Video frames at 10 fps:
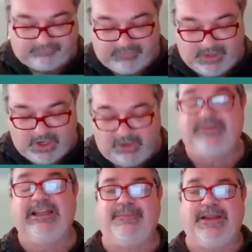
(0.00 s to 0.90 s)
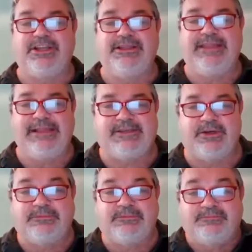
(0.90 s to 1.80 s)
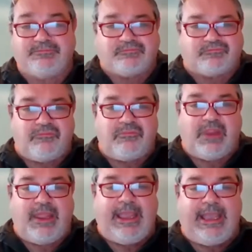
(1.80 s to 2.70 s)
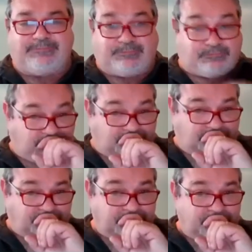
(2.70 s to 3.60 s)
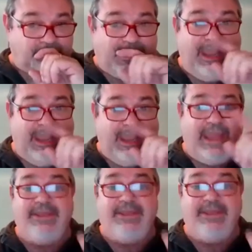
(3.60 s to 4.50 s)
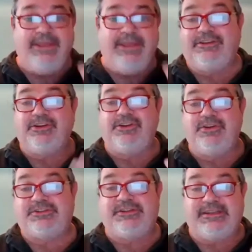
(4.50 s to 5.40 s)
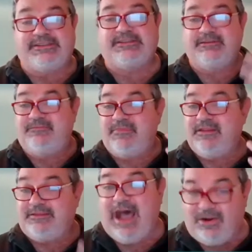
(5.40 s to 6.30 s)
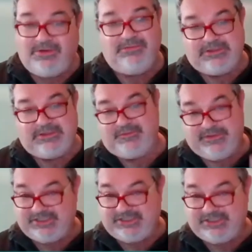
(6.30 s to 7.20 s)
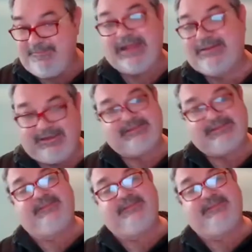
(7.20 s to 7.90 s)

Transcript: Laplacian tensor. And you have introduced this tau, which is a matrix,